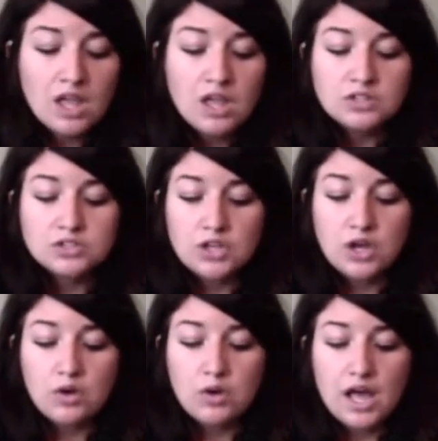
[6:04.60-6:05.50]

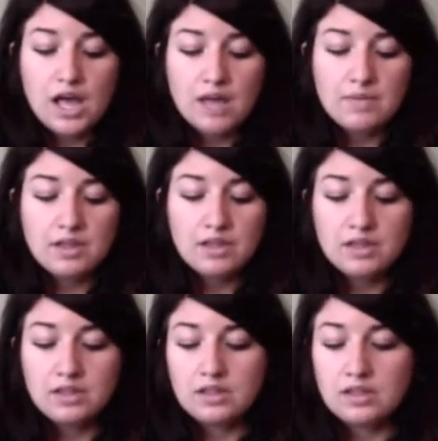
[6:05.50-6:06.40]
So
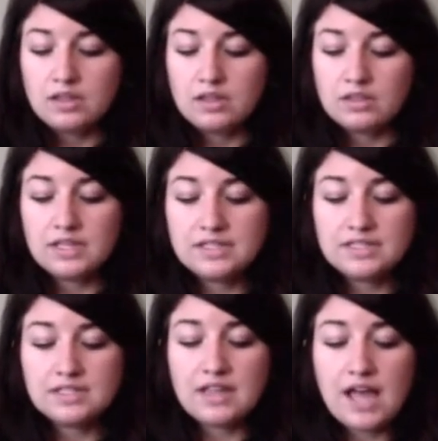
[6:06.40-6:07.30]
this
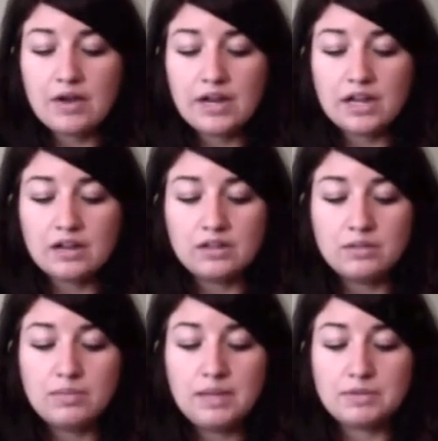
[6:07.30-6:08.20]
is allowing
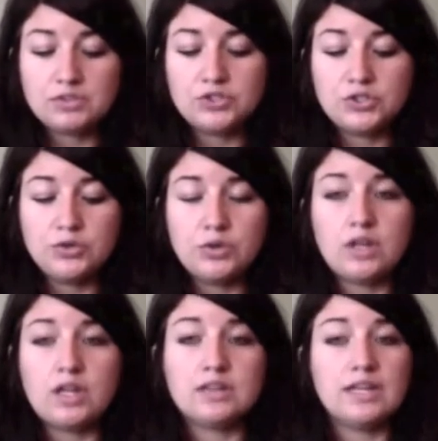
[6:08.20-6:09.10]
people
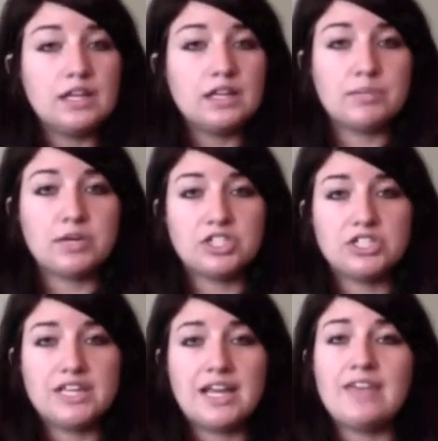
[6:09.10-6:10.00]
to legally
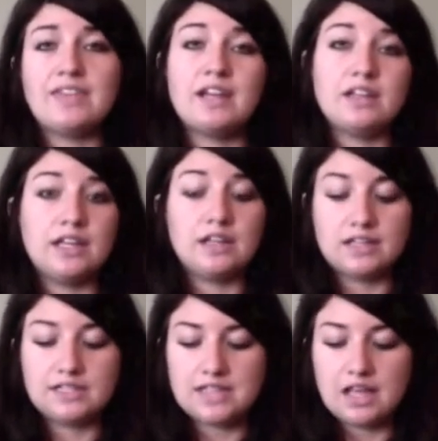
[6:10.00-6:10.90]
purchase it and then
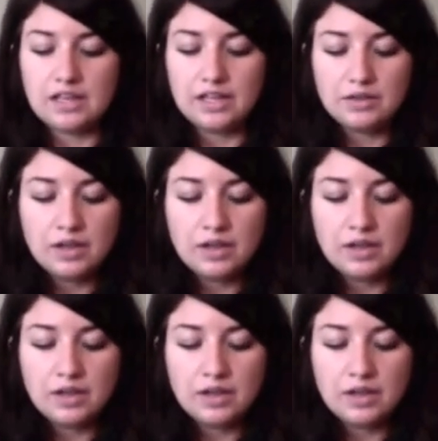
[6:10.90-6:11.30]
illegally sell it.